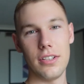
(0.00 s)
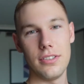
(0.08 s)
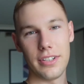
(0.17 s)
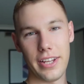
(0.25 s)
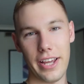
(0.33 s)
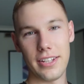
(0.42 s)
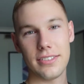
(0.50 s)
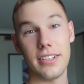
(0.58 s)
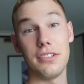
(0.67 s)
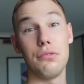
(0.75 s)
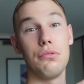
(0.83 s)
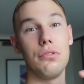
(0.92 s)
the gains
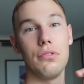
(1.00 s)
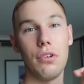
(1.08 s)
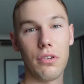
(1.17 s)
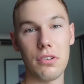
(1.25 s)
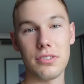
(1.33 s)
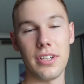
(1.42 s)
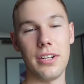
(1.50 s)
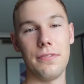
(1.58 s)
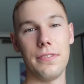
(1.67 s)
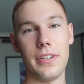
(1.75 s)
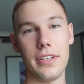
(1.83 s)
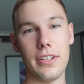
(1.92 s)
and you don't lose
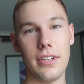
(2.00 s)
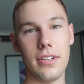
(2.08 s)
anything.